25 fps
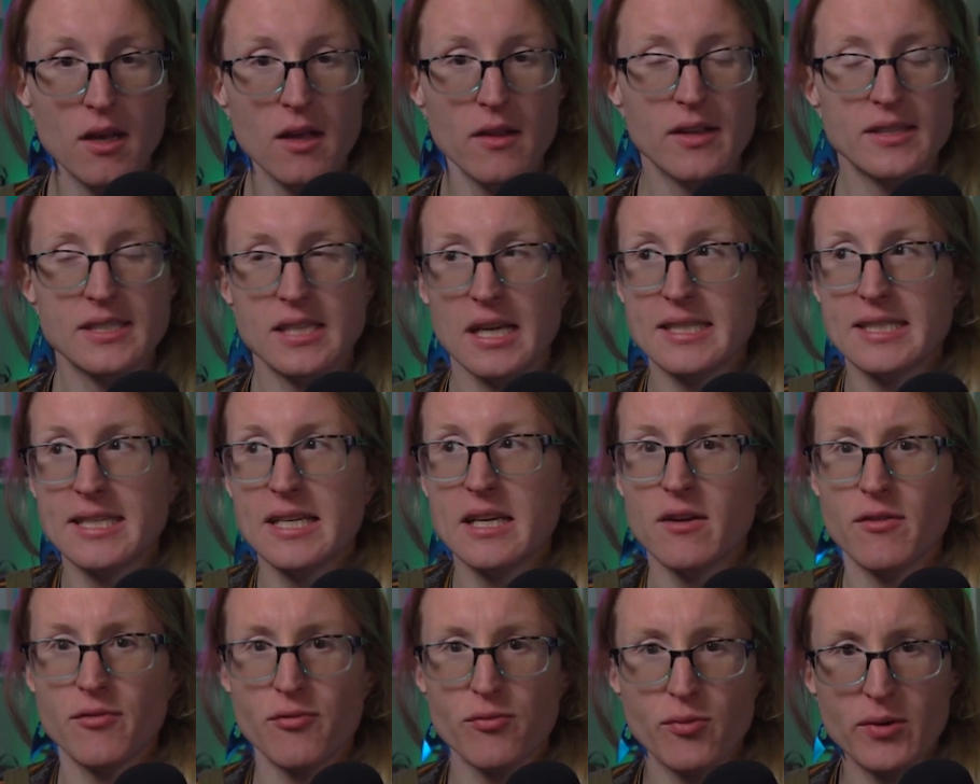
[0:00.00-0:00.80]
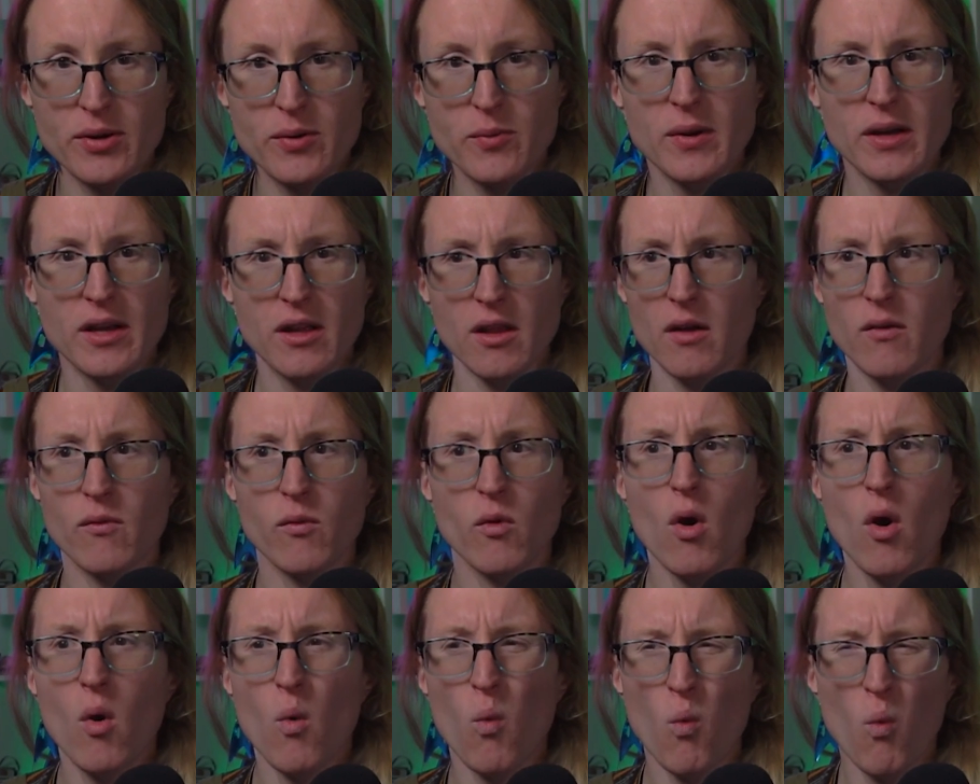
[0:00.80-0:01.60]
this idea of free will, of
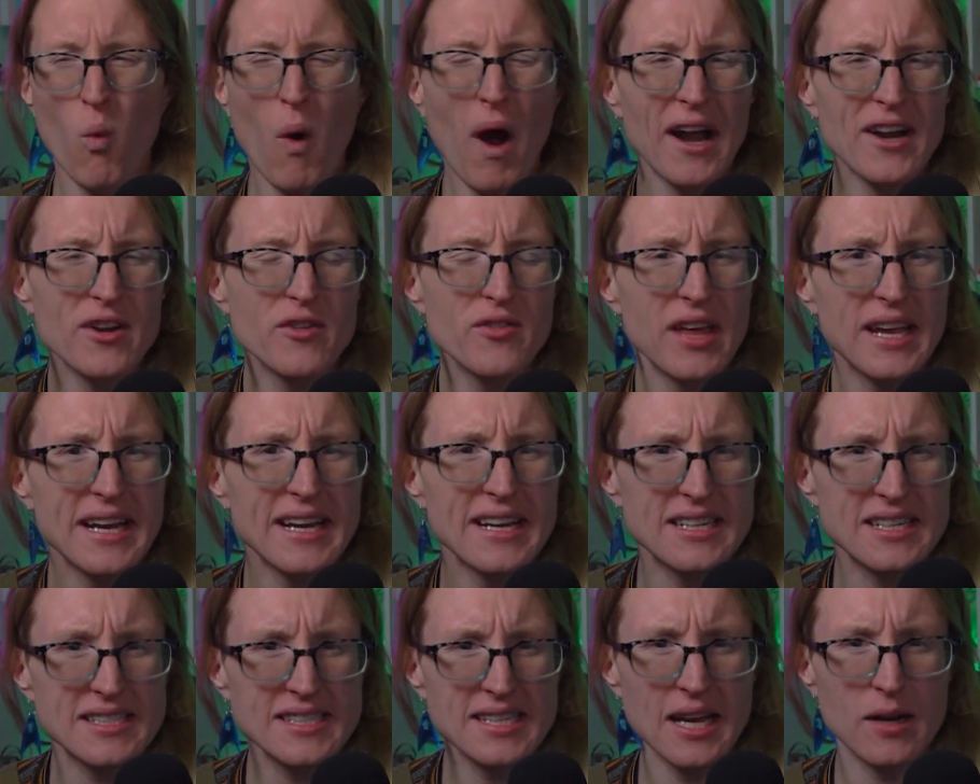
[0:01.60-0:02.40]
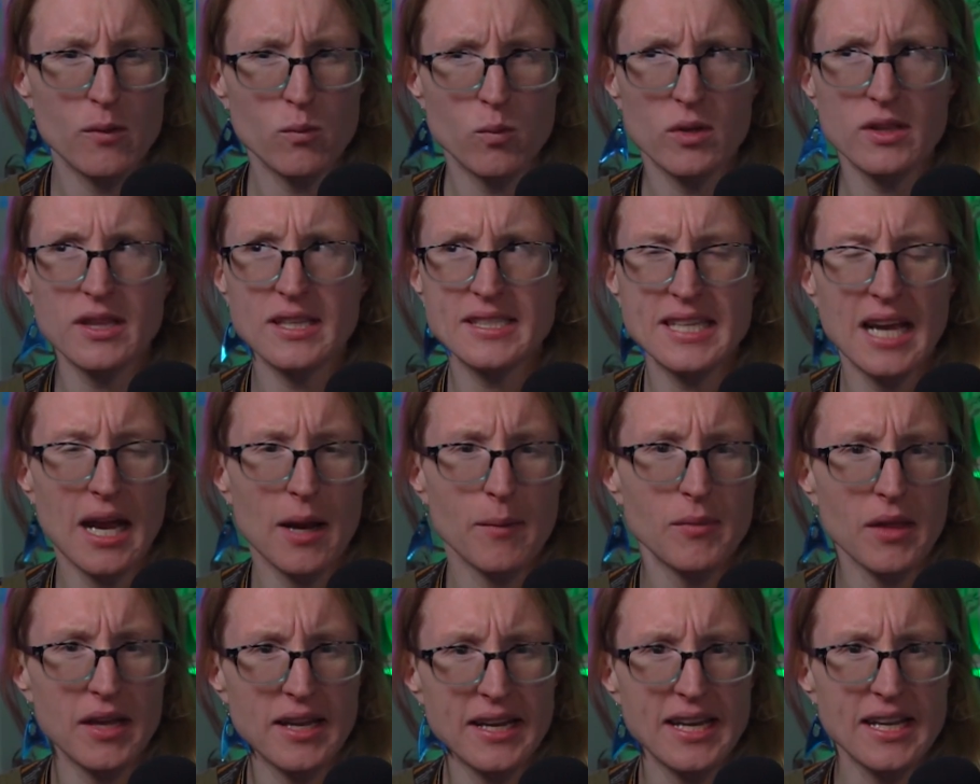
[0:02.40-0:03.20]
why do they get to decide what the
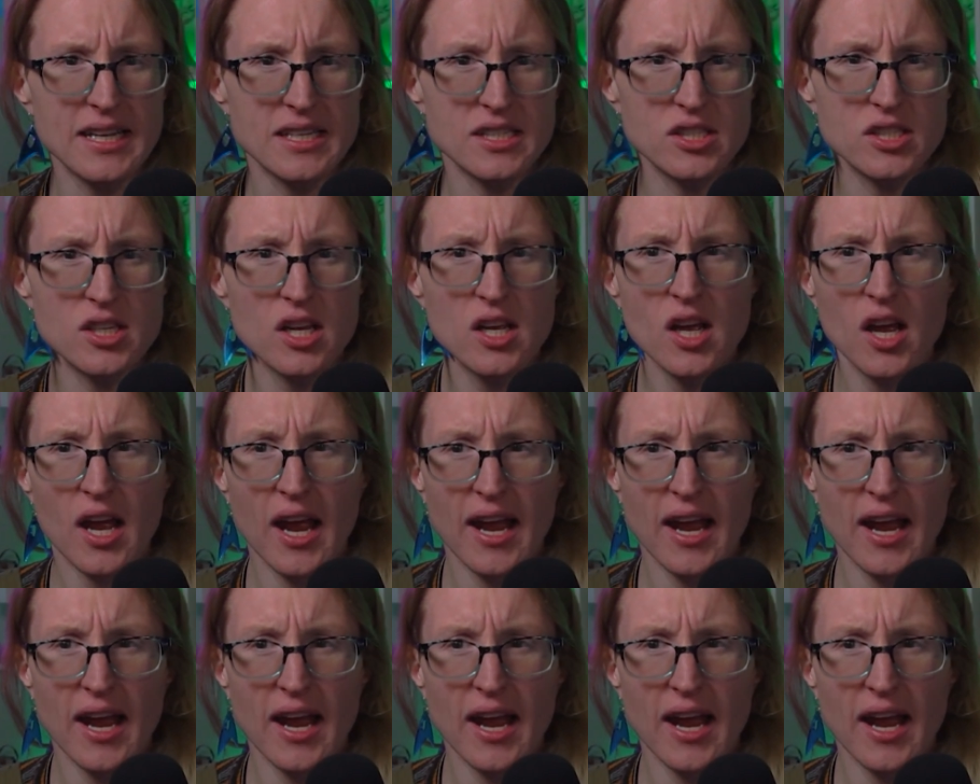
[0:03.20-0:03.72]
timeline is?